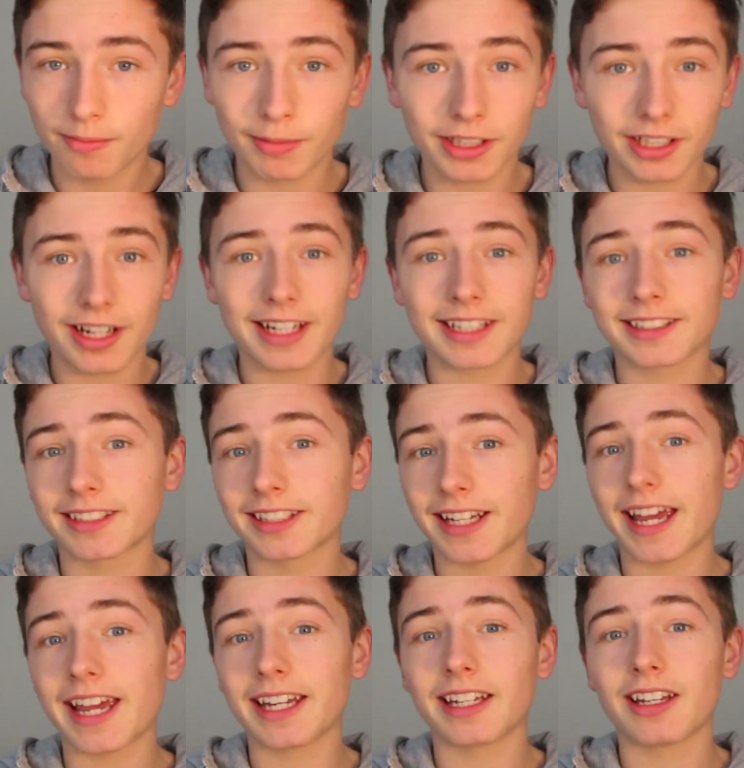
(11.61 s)
But guys,
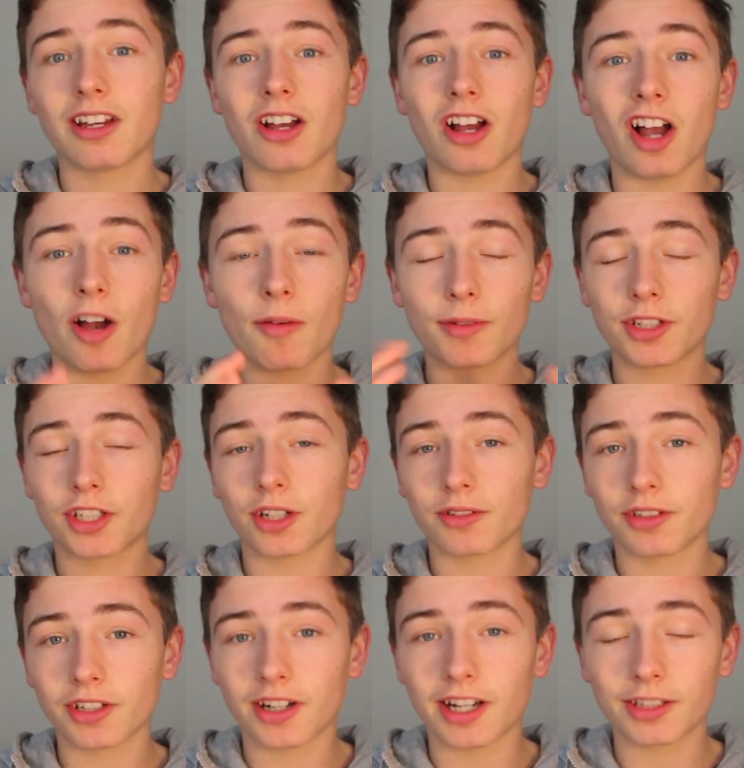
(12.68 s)
today I'm going to be
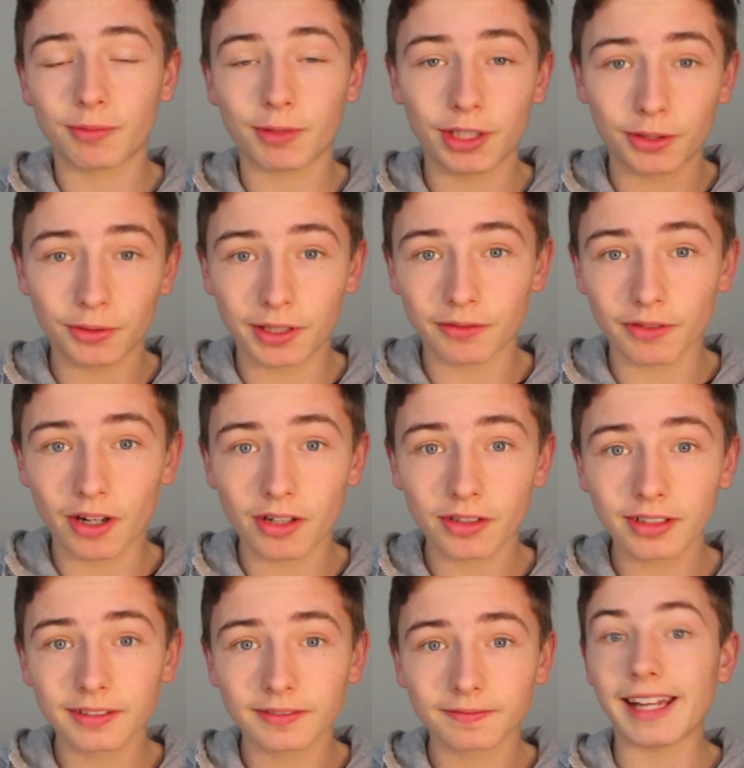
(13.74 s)
showing you guys what you're doing
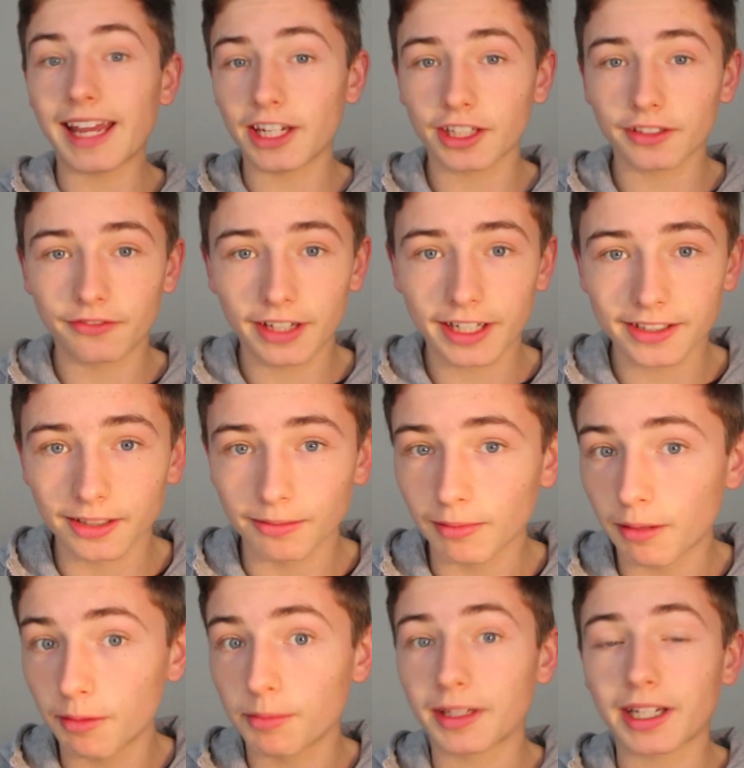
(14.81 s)
wrong and how you can fix them.
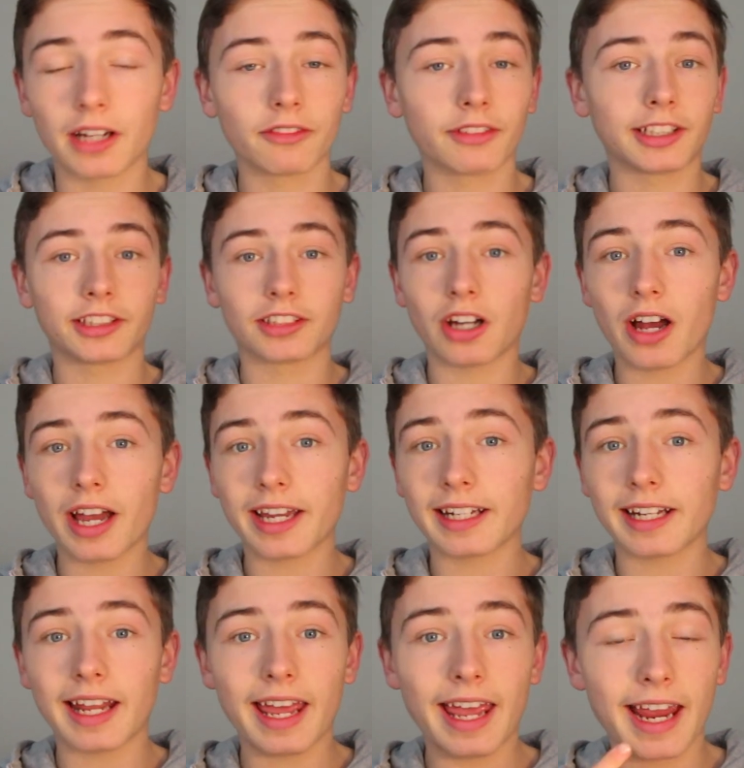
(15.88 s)
I'm going to be covering
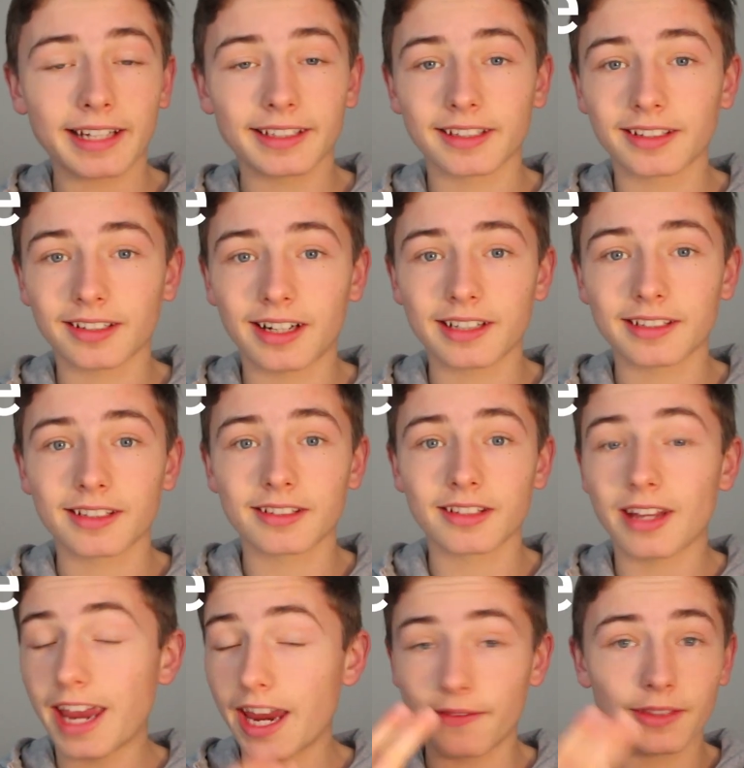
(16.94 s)
diet,
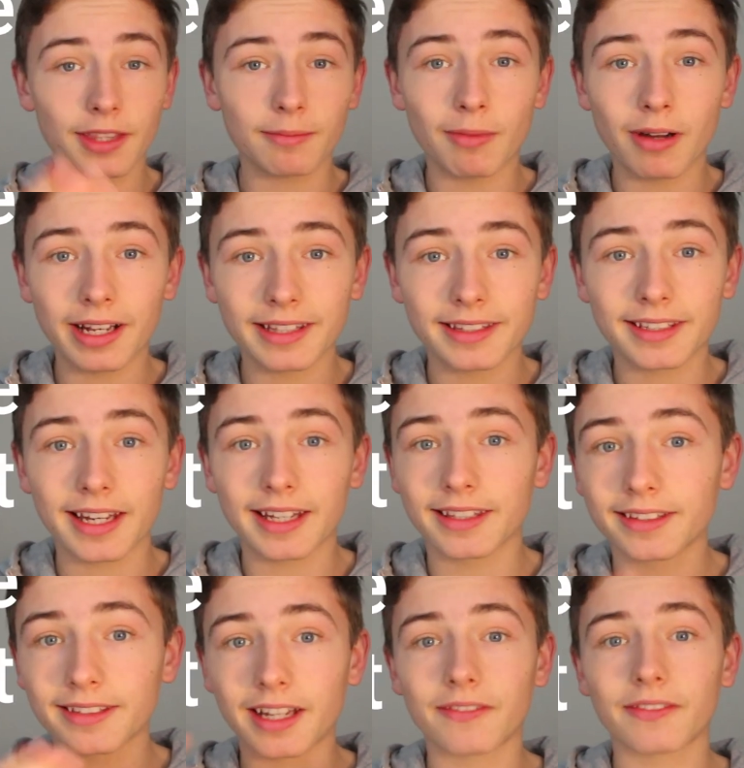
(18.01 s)
exercises, even the mindset
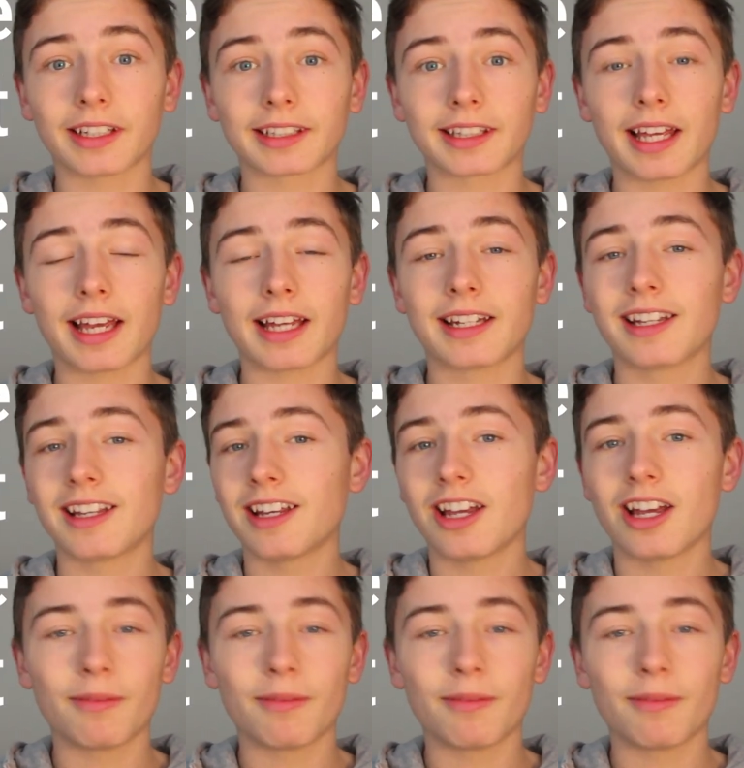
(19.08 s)
and stuff like that.